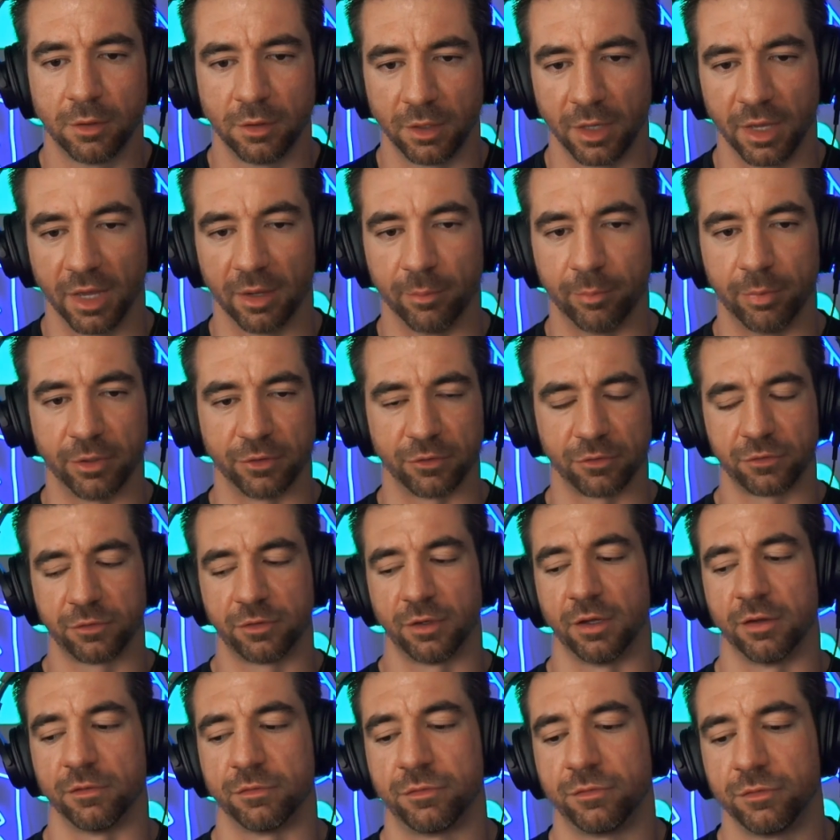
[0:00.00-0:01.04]
Yeah, a bunch of
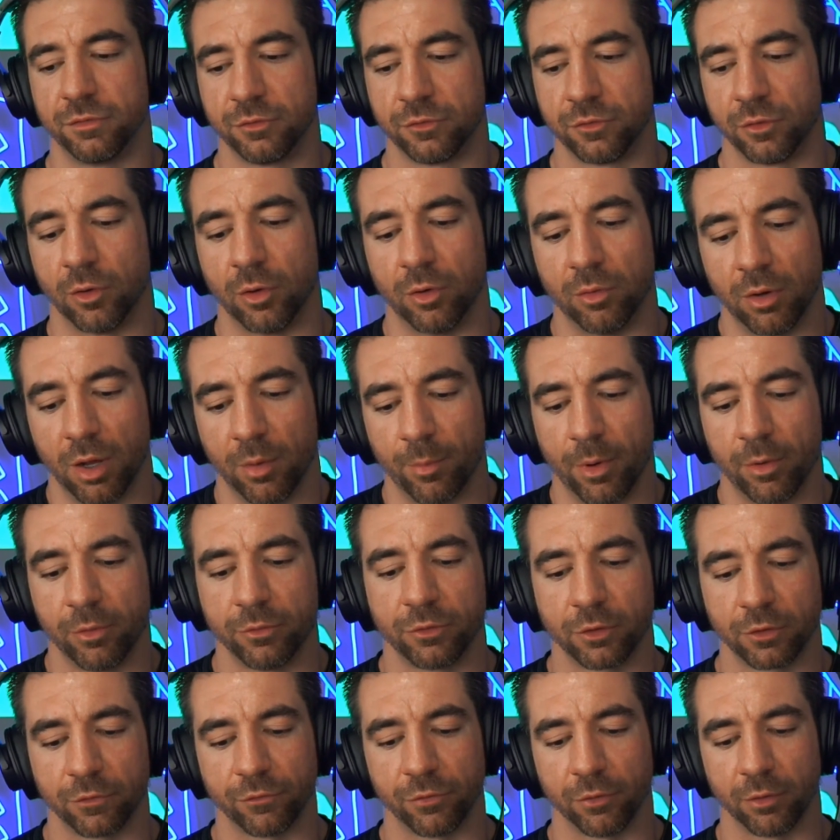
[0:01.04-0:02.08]
stuff. So I'm always
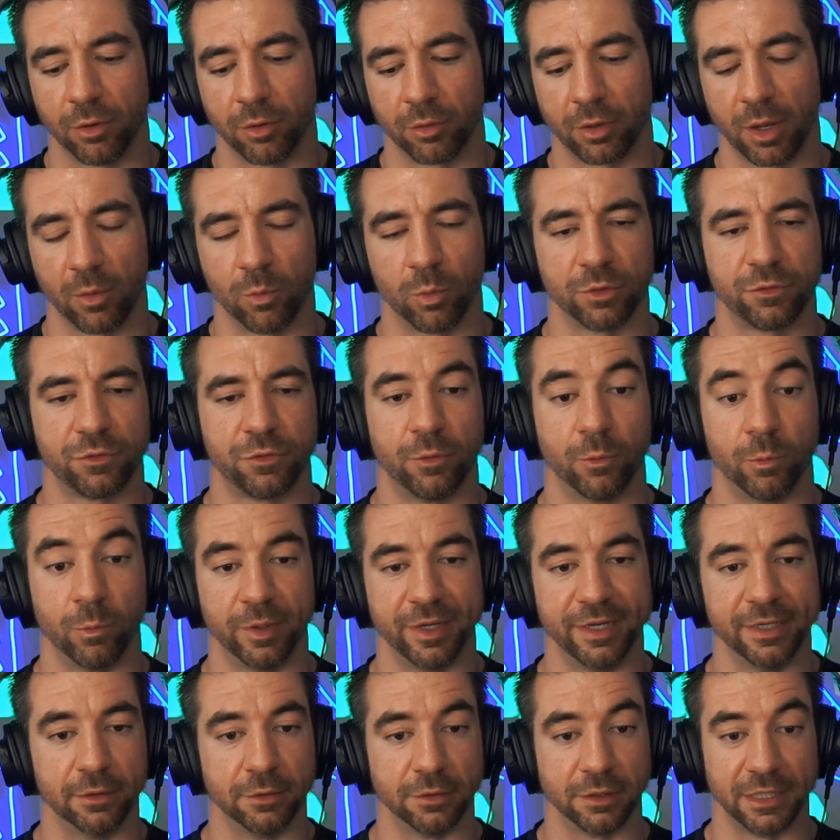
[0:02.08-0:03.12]
looking for okay, what's the
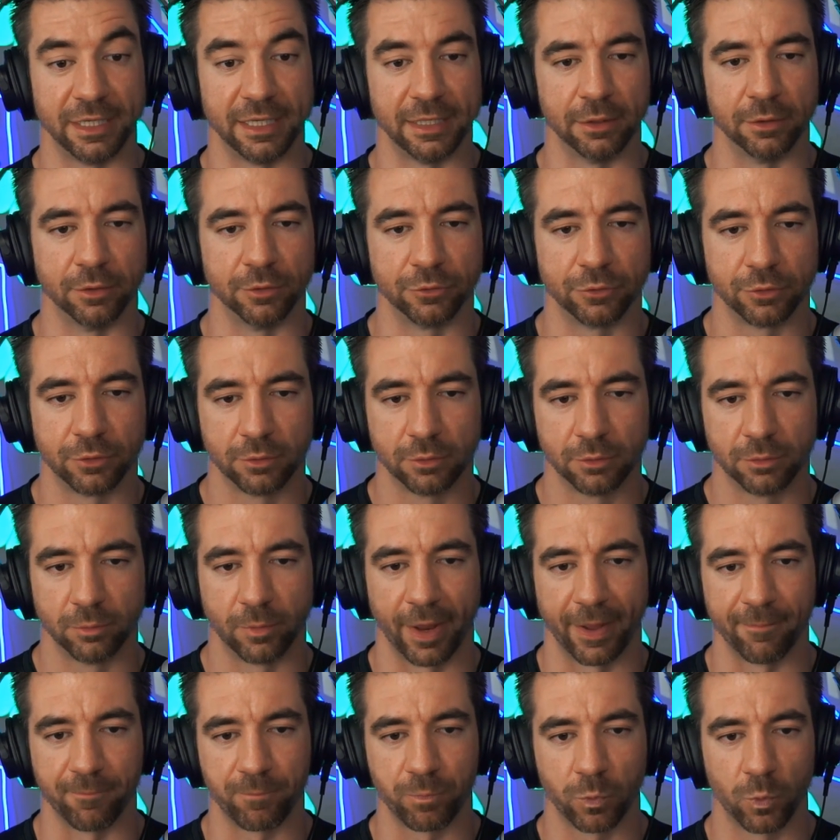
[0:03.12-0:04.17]
real yield,
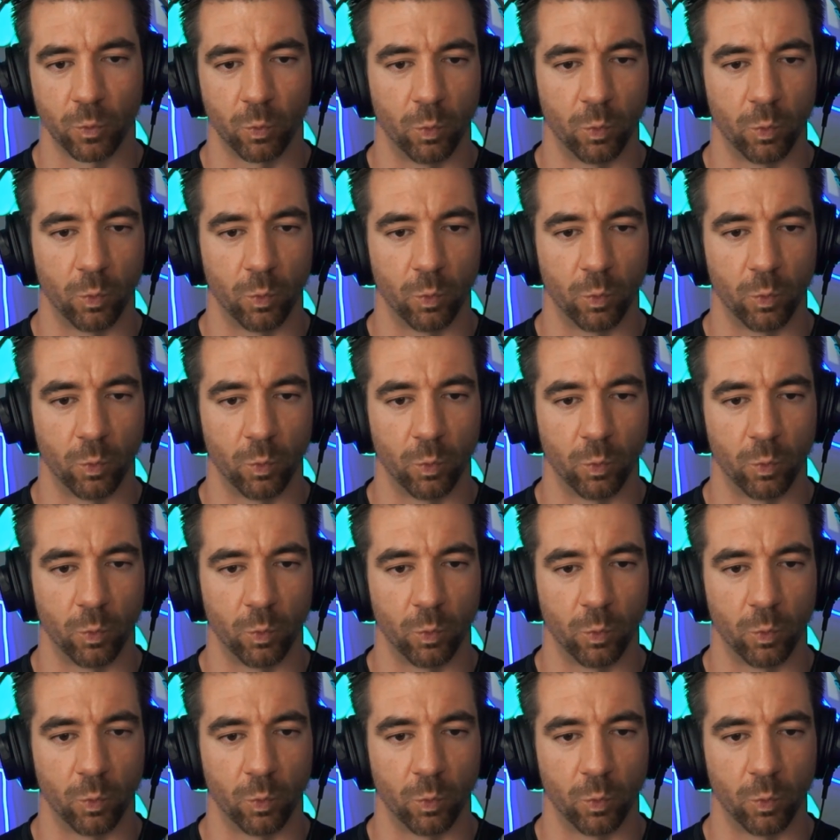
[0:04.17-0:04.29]
right?